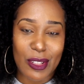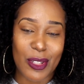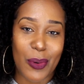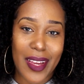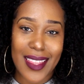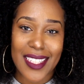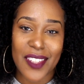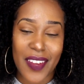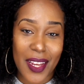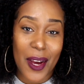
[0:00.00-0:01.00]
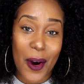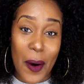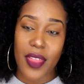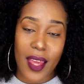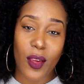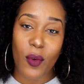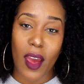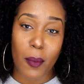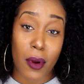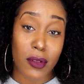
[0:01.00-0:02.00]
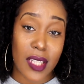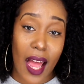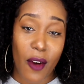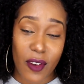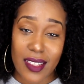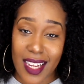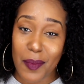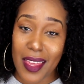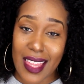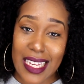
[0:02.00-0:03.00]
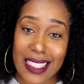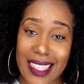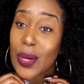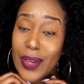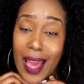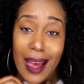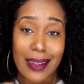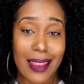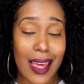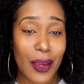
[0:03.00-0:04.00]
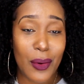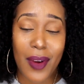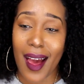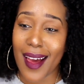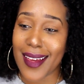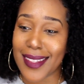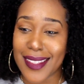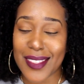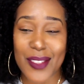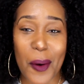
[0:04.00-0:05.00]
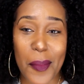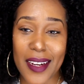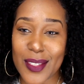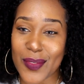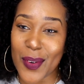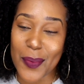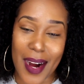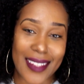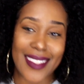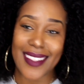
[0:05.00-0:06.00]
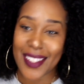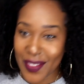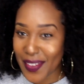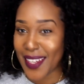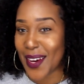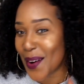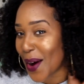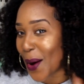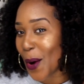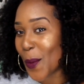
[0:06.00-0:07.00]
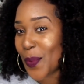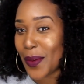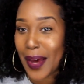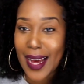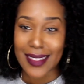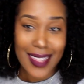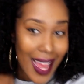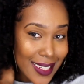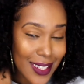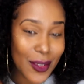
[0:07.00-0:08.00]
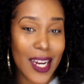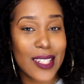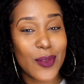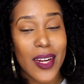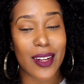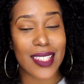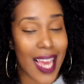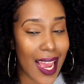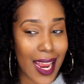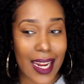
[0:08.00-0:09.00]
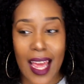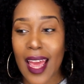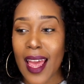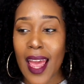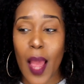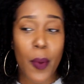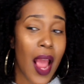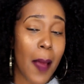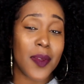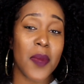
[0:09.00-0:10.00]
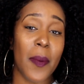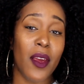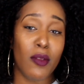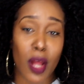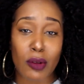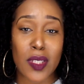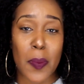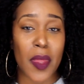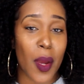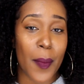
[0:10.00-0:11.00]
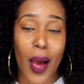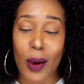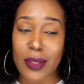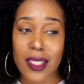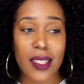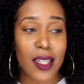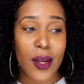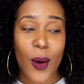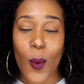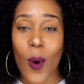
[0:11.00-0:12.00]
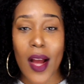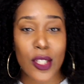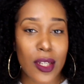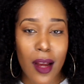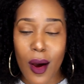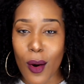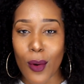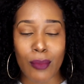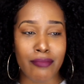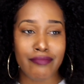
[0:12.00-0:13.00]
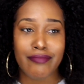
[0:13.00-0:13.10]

enjoyed this video. Thank you Ampro Style for sending me this. So yeah, thank you guys so much for watching this video. I hope you guys liked it, you guys were entertained, and perhaps maybe you learned something about wash and go